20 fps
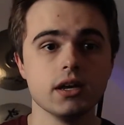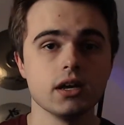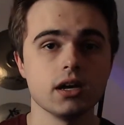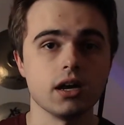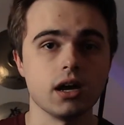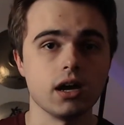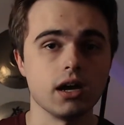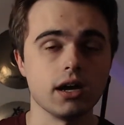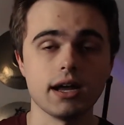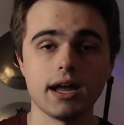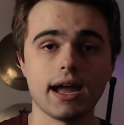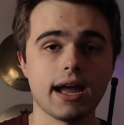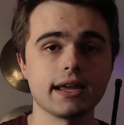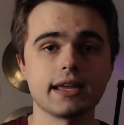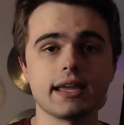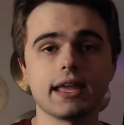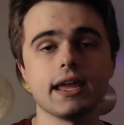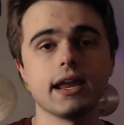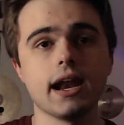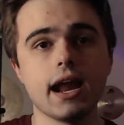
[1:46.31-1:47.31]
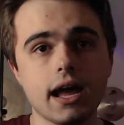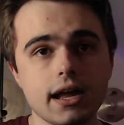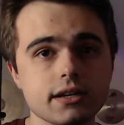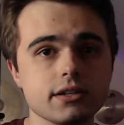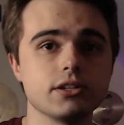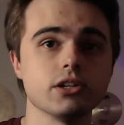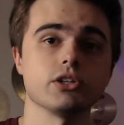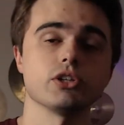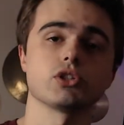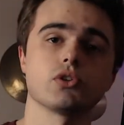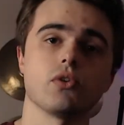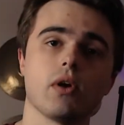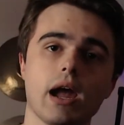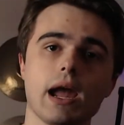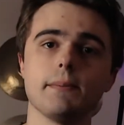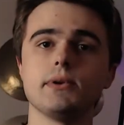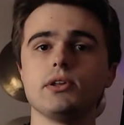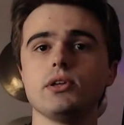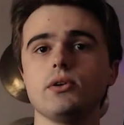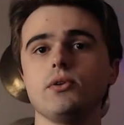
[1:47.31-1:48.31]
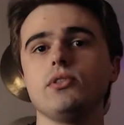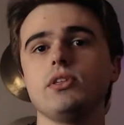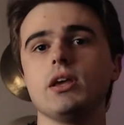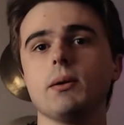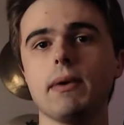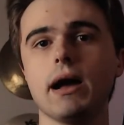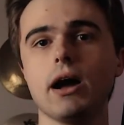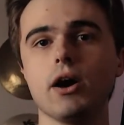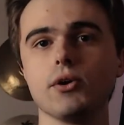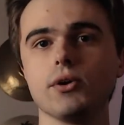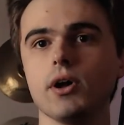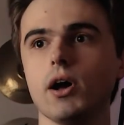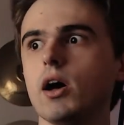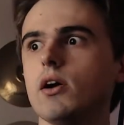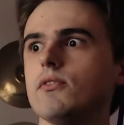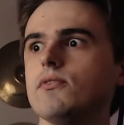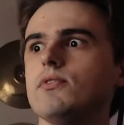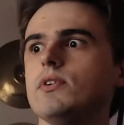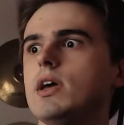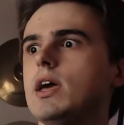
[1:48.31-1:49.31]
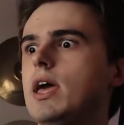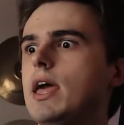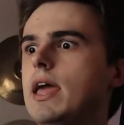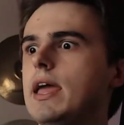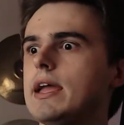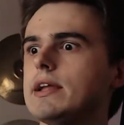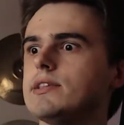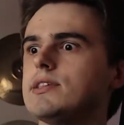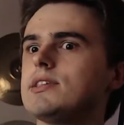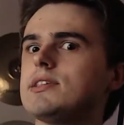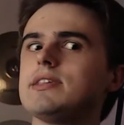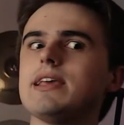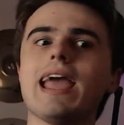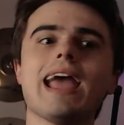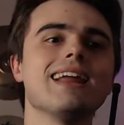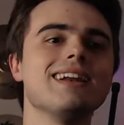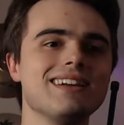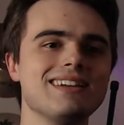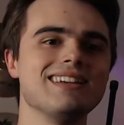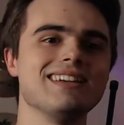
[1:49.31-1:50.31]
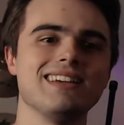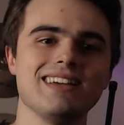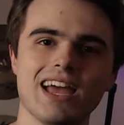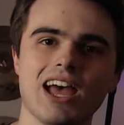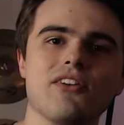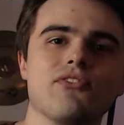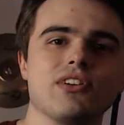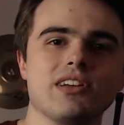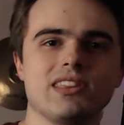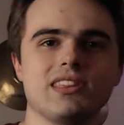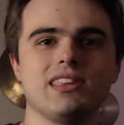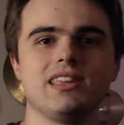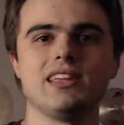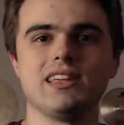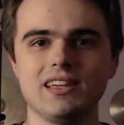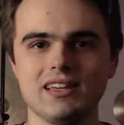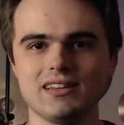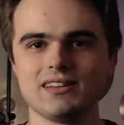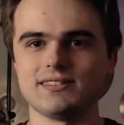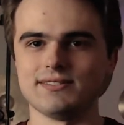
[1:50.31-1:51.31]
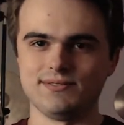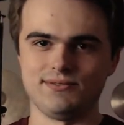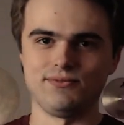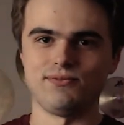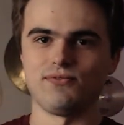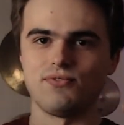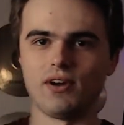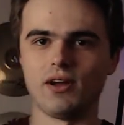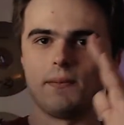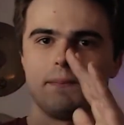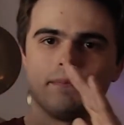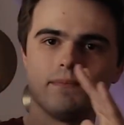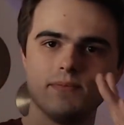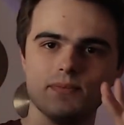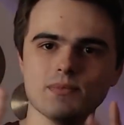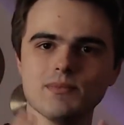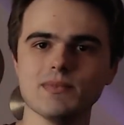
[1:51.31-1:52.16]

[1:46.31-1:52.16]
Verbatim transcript: Uh, I cannot describe to you the amount of insanity everything from